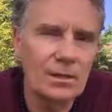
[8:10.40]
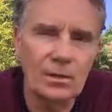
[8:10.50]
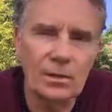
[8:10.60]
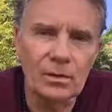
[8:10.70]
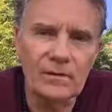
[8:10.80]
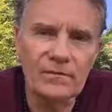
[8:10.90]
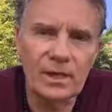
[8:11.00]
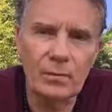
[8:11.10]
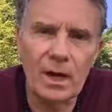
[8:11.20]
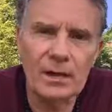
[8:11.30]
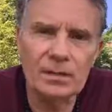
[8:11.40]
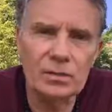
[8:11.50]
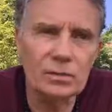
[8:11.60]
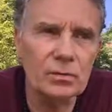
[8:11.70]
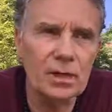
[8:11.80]
Or if they wanted
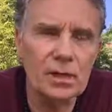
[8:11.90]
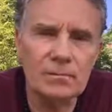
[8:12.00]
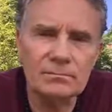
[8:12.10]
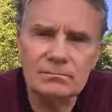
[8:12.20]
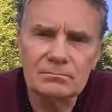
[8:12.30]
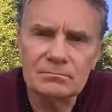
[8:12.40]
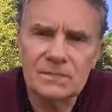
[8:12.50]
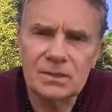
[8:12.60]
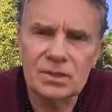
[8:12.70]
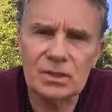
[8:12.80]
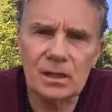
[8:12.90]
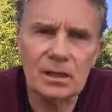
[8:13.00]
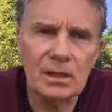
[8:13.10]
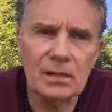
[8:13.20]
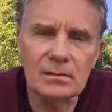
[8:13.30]
to
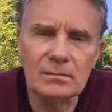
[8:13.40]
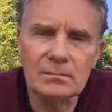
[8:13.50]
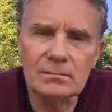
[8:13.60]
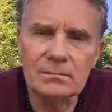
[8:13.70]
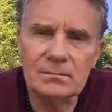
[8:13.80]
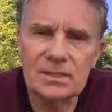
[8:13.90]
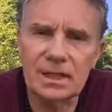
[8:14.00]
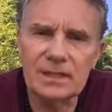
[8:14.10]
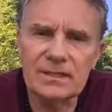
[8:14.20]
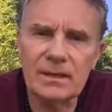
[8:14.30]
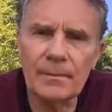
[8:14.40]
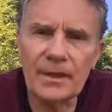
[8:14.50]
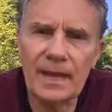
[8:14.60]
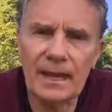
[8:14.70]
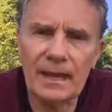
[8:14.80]
start selling
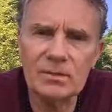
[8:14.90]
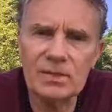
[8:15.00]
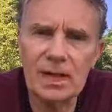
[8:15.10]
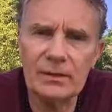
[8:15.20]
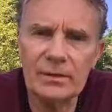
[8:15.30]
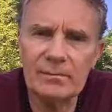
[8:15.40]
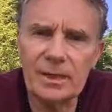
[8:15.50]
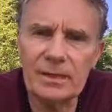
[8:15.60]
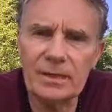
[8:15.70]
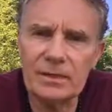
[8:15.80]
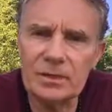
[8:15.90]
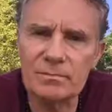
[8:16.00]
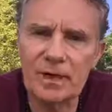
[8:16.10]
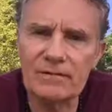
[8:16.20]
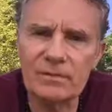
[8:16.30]
something on Amazon or eBay, they can
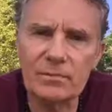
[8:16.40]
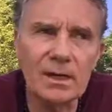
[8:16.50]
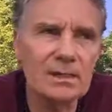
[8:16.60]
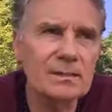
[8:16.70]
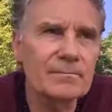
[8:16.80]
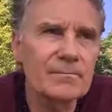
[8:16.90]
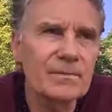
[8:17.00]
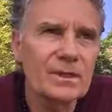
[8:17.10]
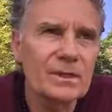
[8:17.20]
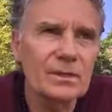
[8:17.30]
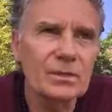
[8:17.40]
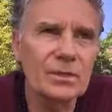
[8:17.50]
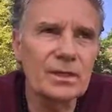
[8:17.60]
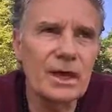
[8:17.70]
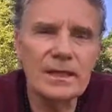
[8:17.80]
just make a few bucks.
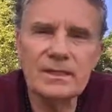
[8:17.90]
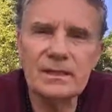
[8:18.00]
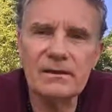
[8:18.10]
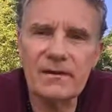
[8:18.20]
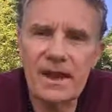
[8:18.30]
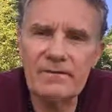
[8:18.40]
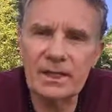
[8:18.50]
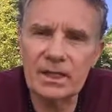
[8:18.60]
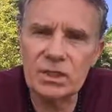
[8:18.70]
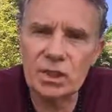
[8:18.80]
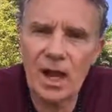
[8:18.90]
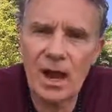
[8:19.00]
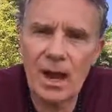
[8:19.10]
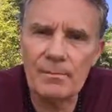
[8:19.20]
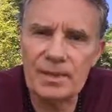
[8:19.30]
So the idea of having a
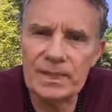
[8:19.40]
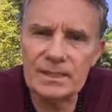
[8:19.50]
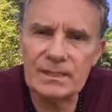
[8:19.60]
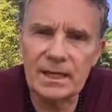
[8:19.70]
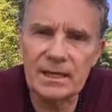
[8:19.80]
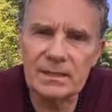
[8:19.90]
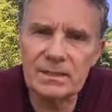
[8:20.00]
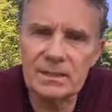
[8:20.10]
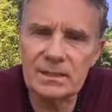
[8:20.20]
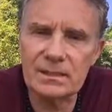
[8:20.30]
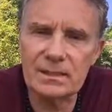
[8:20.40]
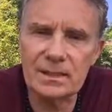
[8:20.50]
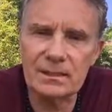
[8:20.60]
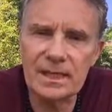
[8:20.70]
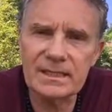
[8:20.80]
job these days, it's
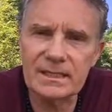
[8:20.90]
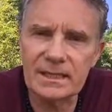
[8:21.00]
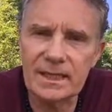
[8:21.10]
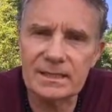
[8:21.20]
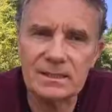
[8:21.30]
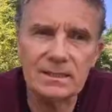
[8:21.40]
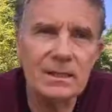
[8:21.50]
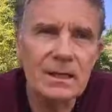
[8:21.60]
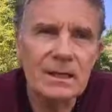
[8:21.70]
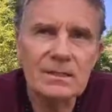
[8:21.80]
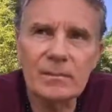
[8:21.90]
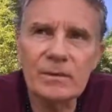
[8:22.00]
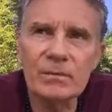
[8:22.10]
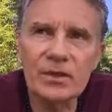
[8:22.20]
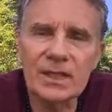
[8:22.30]
less and less. And some
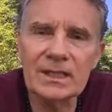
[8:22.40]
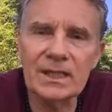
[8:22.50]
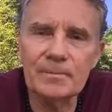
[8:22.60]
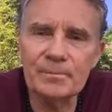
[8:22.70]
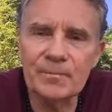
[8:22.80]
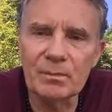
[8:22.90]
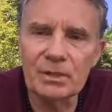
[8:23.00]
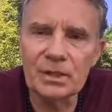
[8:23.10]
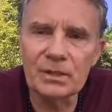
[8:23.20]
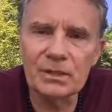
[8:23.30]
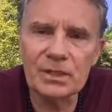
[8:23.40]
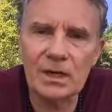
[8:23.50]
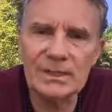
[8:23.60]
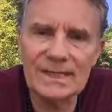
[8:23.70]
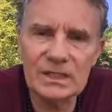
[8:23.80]
people think that the millennials
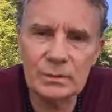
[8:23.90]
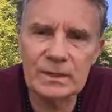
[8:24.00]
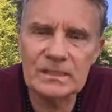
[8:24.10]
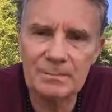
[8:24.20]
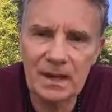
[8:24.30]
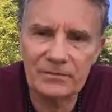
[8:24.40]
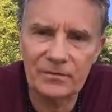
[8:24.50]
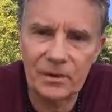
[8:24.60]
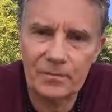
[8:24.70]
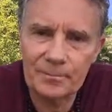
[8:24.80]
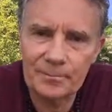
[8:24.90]
are disrespectful